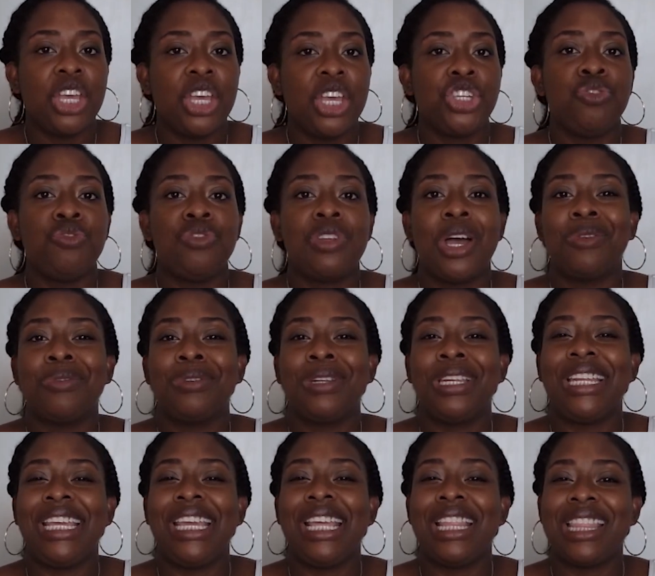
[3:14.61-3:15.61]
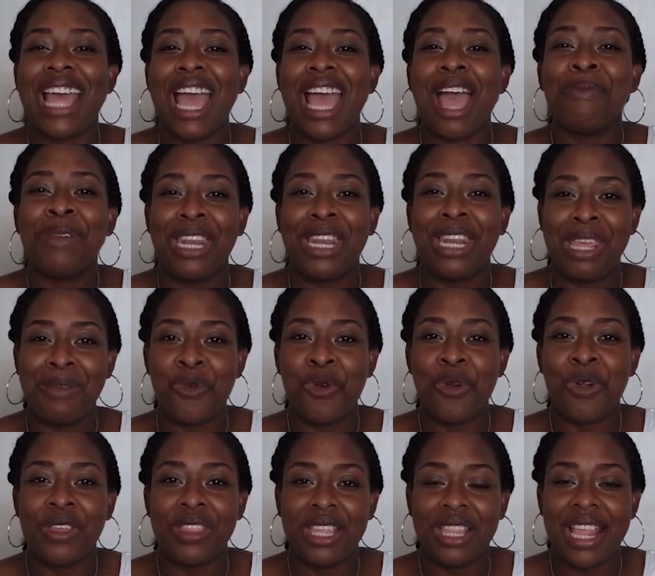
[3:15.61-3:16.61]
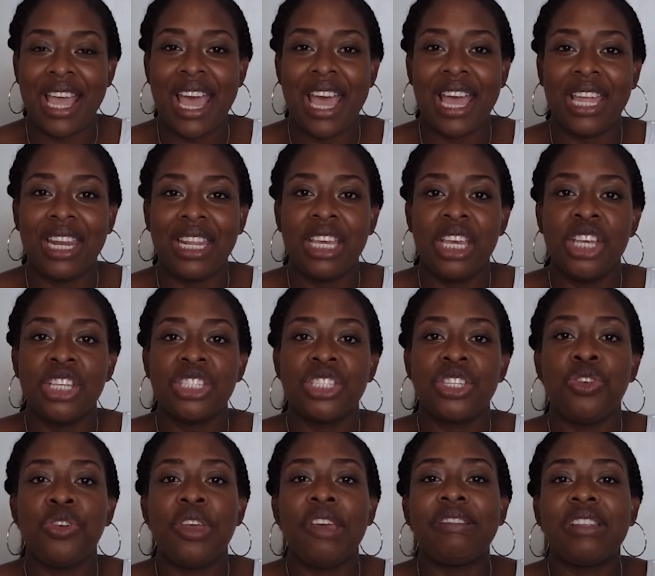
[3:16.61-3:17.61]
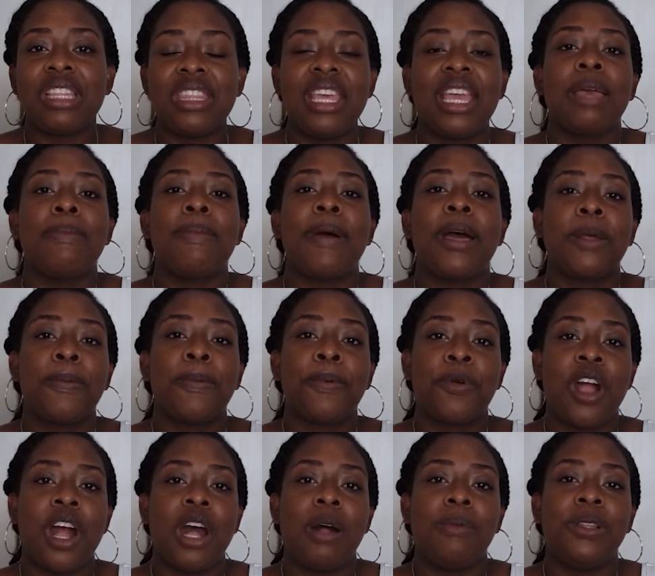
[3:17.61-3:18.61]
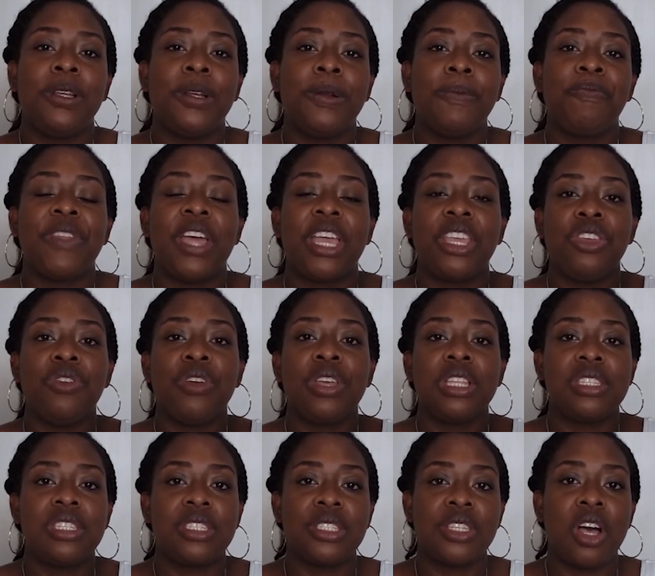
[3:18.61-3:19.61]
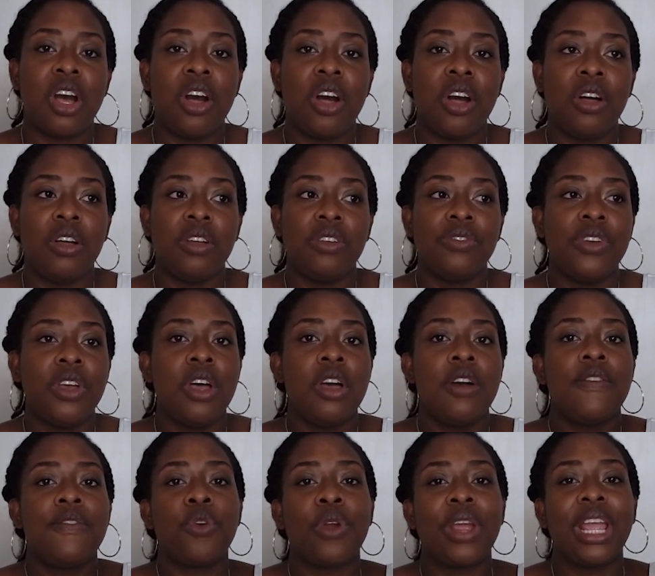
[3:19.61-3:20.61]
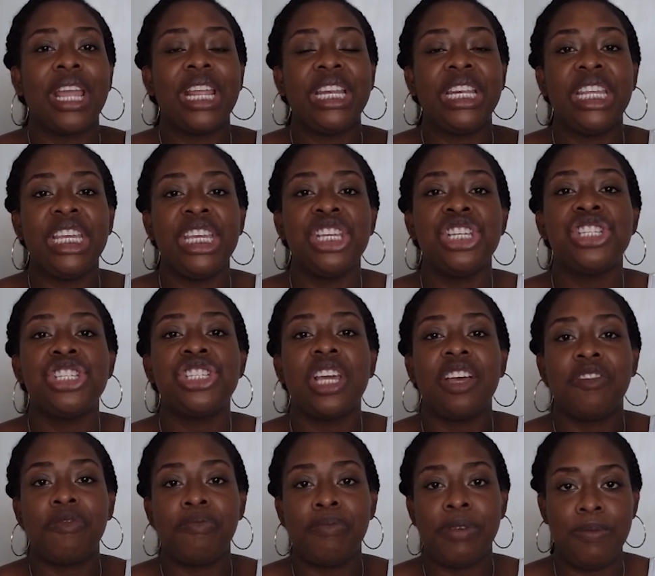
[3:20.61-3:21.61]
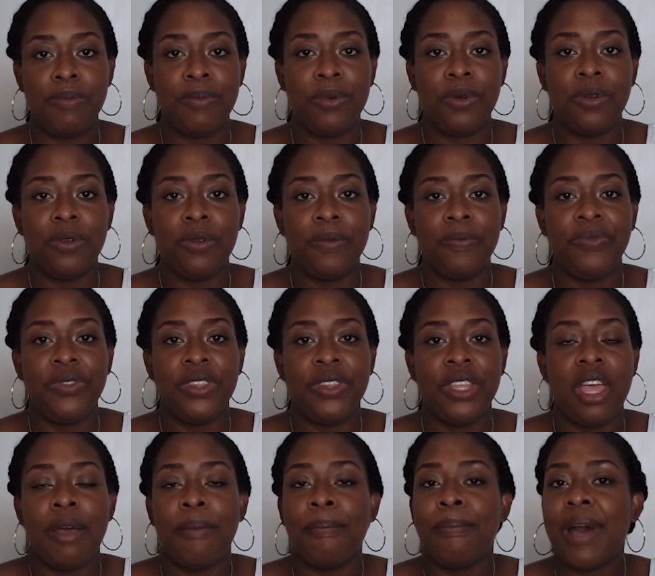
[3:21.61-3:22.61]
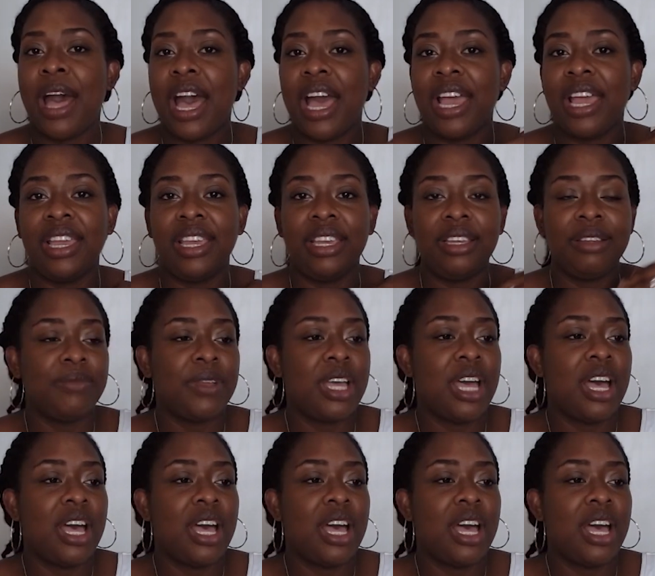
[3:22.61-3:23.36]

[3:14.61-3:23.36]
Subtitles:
you don't need that many more than that. So you have to think about a problem that you can solve for a niche of people. My